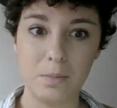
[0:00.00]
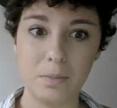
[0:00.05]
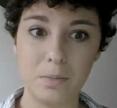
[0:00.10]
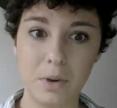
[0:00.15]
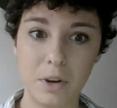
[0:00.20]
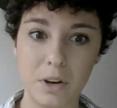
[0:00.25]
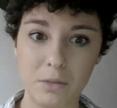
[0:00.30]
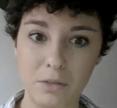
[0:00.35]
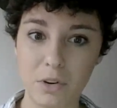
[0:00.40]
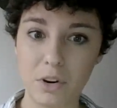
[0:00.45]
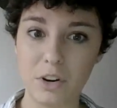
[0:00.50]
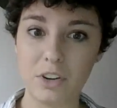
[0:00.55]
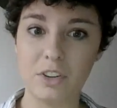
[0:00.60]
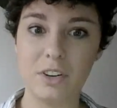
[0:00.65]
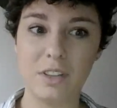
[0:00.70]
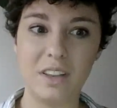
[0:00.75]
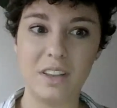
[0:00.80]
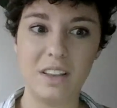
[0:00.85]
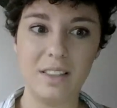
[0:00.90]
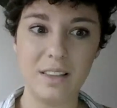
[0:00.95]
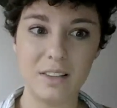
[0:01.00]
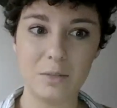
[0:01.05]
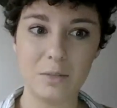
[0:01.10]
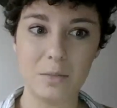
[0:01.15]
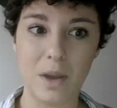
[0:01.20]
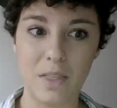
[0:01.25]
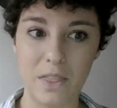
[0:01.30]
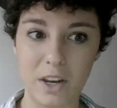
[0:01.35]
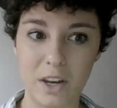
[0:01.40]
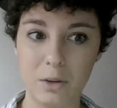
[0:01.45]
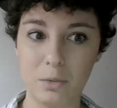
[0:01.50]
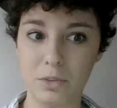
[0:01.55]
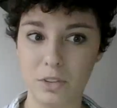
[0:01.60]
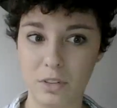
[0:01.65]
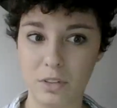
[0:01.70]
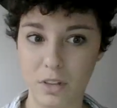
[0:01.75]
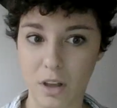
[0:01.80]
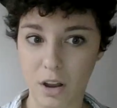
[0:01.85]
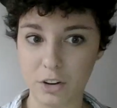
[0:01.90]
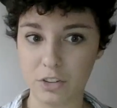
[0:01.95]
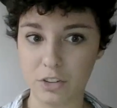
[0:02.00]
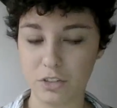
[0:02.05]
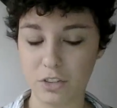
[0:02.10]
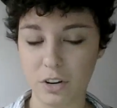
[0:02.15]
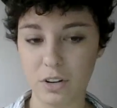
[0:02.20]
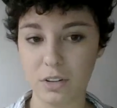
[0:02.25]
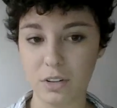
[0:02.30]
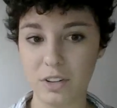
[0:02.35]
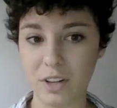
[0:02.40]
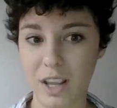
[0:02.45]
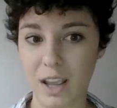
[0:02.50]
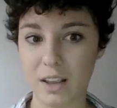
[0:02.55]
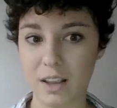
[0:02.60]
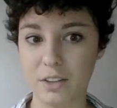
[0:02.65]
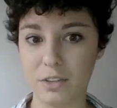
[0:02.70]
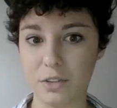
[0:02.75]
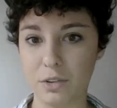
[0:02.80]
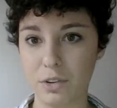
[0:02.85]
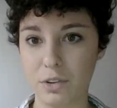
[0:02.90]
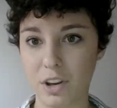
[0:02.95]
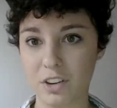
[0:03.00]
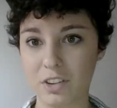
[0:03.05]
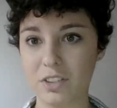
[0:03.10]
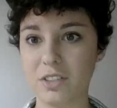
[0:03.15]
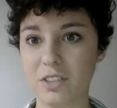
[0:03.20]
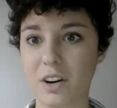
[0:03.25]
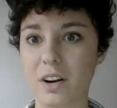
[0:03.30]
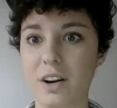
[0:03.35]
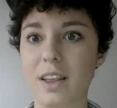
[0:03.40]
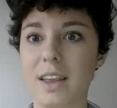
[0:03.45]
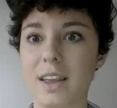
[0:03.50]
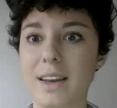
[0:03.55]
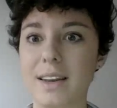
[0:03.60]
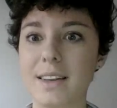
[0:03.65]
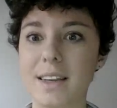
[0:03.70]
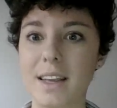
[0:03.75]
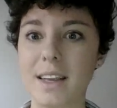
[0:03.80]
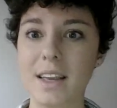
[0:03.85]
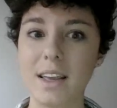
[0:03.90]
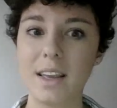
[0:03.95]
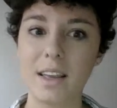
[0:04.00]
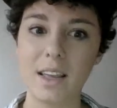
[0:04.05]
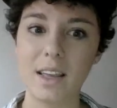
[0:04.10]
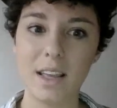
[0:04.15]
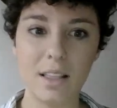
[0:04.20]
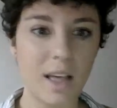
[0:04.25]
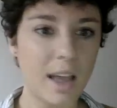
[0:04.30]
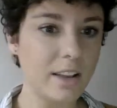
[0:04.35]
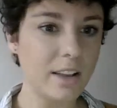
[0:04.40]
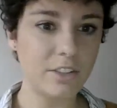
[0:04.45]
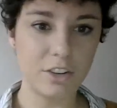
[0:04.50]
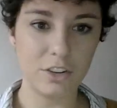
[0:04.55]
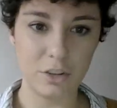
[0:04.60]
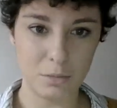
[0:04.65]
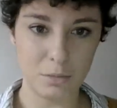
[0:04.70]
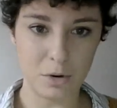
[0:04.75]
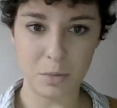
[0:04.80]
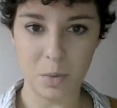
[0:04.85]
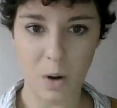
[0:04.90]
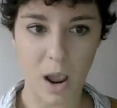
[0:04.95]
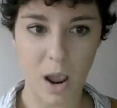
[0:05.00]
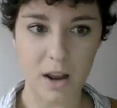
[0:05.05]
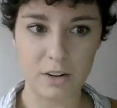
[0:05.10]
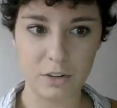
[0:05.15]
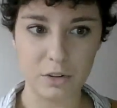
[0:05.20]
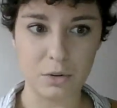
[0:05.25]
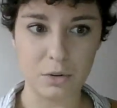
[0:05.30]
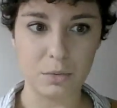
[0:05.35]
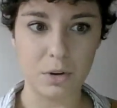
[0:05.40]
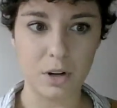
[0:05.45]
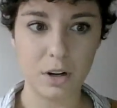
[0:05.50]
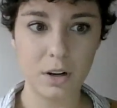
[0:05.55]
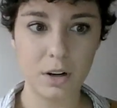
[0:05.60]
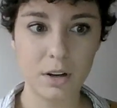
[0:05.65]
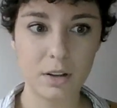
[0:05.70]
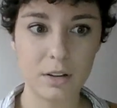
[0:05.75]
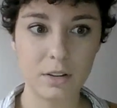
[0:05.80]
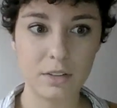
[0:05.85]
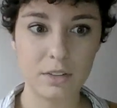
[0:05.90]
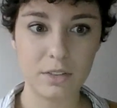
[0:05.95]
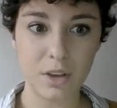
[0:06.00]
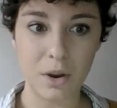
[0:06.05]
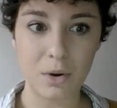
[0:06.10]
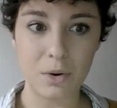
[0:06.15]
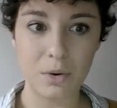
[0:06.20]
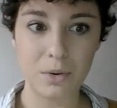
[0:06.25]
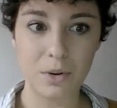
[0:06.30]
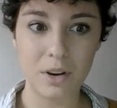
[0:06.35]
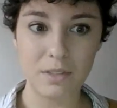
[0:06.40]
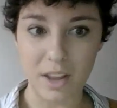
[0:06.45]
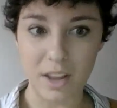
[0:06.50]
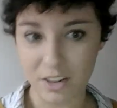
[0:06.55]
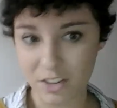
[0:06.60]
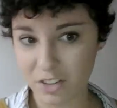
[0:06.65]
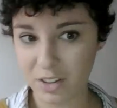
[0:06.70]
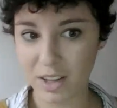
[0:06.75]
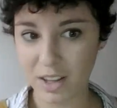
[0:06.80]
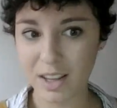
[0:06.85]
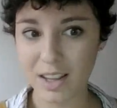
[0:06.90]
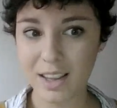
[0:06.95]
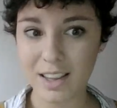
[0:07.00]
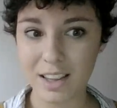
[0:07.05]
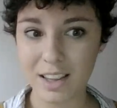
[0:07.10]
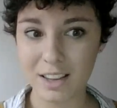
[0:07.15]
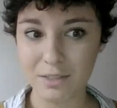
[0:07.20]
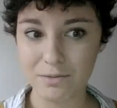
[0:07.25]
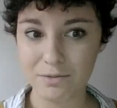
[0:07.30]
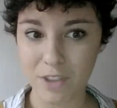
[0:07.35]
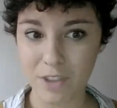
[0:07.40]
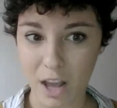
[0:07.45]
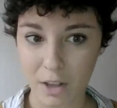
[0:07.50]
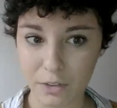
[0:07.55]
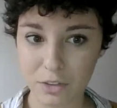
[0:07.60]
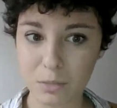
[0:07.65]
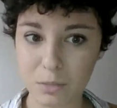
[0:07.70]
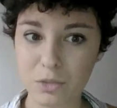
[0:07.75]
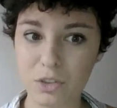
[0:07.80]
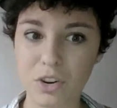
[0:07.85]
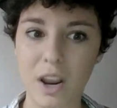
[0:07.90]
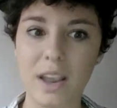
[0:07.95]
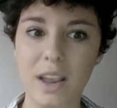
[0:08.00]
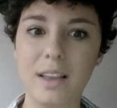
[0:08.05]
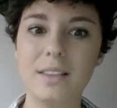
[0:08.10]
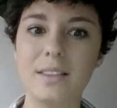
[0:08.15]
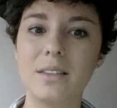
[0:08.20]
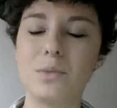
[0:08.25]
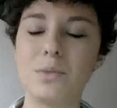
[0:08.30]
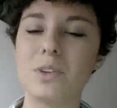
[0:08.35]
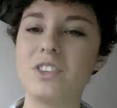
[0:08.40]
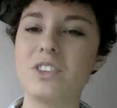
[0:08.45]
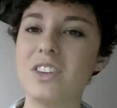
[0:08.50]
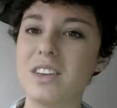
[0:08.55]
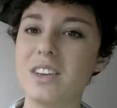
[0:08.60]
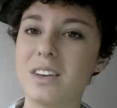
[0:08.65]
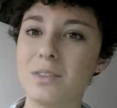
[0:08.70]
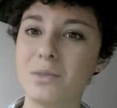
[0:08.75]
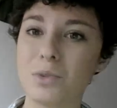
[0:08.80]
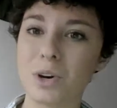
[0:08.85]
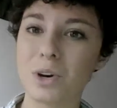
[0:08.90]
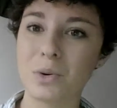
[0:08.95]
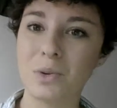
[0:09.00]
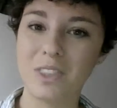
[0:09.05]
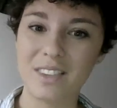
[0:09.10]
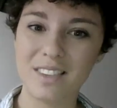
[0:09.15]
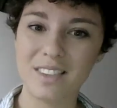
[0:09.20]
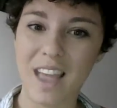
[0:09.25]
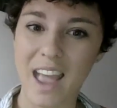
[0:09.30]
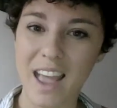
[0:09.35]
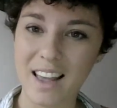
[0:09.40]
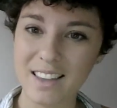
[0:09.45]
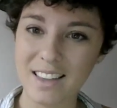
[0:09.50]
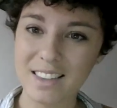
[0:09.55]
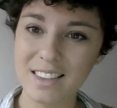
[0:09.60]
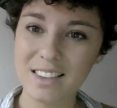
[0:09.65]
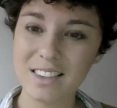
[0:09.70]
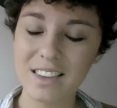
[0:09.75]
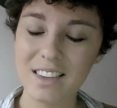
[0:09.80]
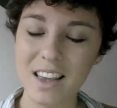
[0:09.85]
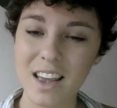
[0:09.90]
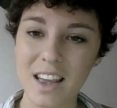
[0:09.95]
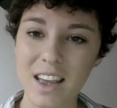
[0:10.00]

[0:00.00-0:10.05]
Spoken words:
But unfortunately, this meant that it was a long struggle to get his career started. He liked to do more practical work, so eventually he found some trades in which he could work with his hands.